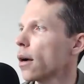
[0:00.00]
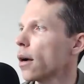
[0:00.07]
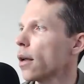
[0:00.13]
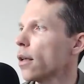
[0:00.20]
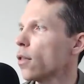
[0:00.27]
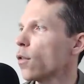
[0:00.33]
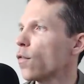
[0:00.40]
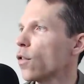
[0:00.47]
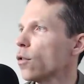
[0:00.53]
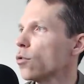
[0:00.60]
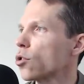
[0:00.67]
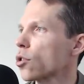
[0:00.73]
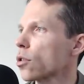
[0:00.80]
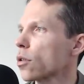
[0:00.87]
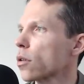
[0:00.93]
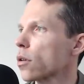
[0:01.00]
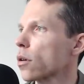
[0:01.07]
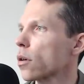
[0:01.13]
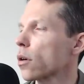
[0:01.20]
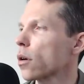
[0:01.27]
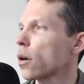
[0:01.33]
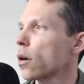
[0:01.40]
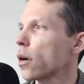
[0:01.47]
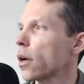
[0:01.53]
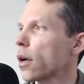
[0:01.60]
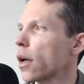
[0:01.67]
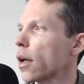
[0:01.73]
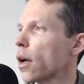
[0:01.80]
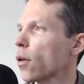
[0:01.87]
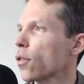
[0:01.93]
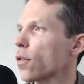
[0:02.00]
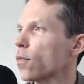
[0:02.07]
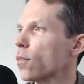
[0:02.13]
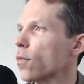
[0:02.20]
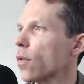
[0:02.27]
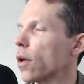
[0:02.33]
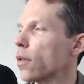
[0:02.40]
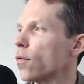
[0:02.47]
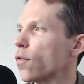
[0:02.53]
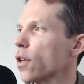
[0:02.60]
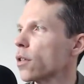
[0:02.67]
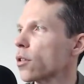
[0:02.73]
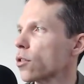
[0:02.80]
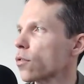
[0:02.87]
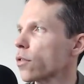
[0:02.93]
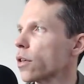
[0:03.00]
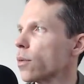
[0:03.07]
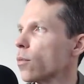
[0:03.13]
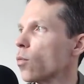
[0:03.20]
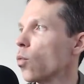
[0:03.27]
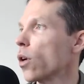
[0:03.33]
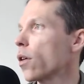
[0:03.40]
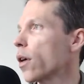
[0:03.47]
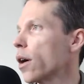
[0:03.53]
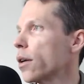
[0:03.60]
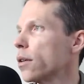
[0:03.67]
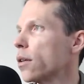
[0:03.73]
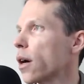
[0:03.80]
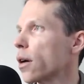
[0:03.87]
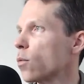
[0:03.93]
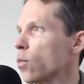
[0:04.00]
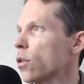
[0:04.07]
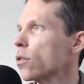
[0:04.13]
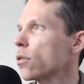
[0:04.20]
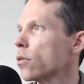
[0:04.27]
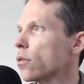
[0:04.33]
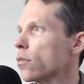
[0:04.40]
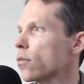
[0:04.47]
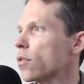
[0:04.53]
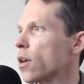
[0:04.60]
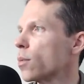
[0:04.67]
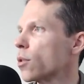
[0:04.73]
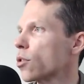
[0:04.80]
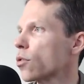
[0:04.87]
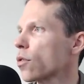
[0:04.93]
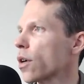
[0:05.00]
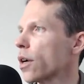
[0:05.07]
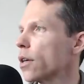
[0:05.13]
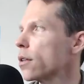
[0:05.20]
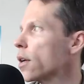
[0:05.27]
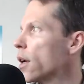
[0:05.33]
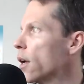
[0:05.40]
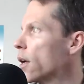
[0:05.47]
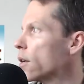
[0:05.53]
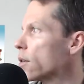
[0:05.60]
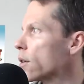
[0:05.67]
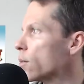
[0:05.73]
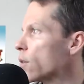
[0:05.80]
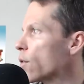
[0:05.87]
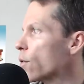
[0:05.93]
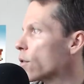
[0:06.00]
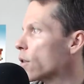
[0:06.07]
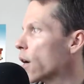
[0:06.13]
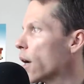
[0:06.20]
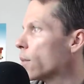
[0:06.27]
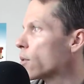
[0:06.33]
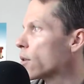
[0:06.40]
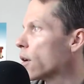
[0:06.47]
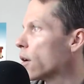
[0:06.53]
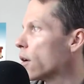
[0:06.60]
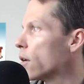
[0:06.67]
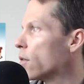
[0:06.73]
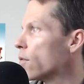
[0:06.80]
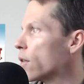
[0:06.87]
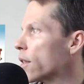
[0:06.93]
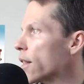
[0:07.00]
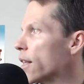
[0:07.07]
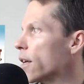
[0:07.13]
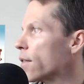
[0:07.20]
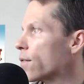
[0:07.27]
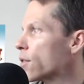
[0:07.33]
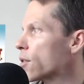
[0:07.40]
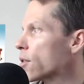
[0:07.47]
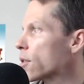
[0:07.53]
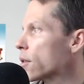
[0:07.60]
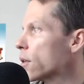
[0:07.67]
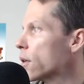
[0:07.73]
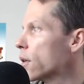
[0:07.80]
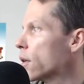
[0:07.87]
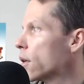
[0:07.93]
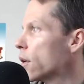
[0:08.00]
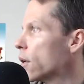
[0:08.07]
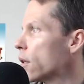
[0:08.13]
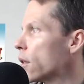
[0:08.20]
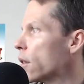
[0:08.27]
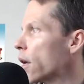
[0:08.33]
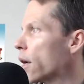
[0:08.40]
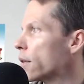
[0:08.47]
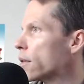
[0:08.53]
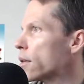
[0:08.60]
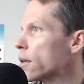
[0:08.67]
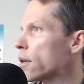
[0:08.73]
in the future, a health and fitness stream where I will demonstrate some different types of lifts that,